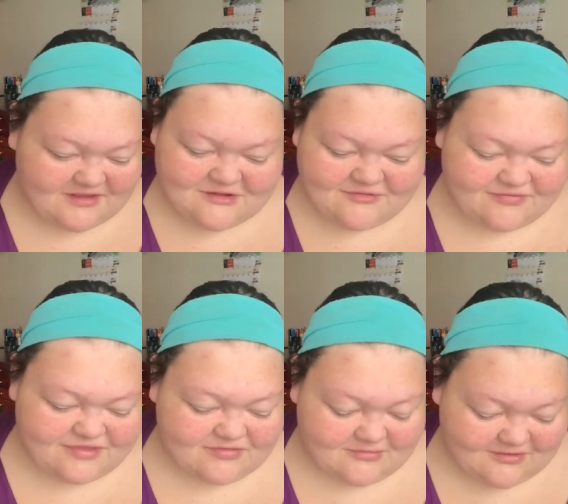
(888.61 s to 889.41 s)
I don't know if
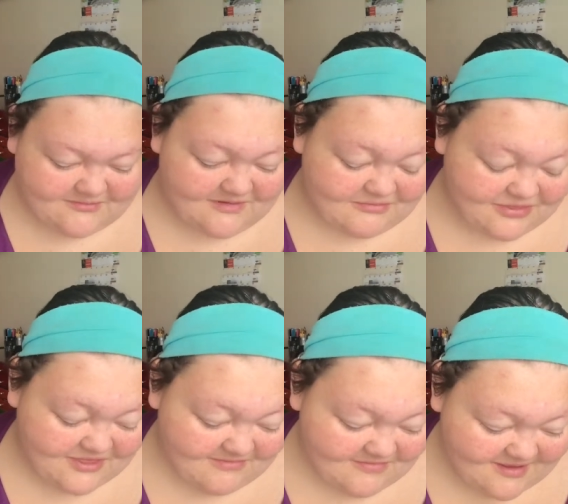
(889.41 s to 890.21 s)
it's worked for
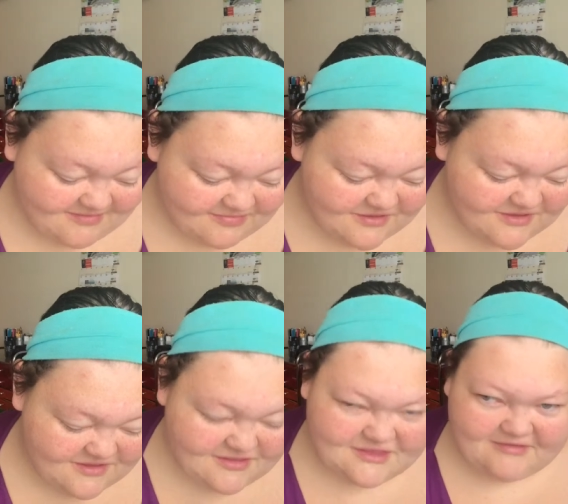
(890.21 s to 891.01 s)
everything, but
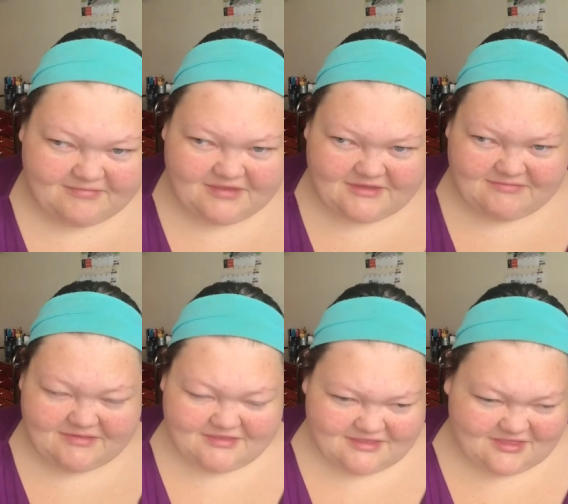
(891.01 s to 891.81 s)
deep sleep
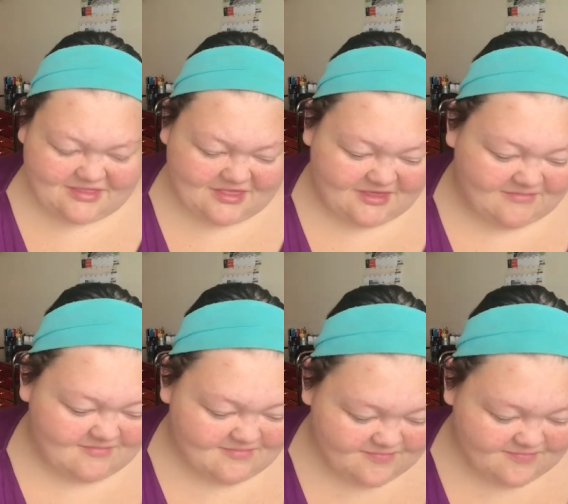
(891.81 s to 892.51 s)
healing.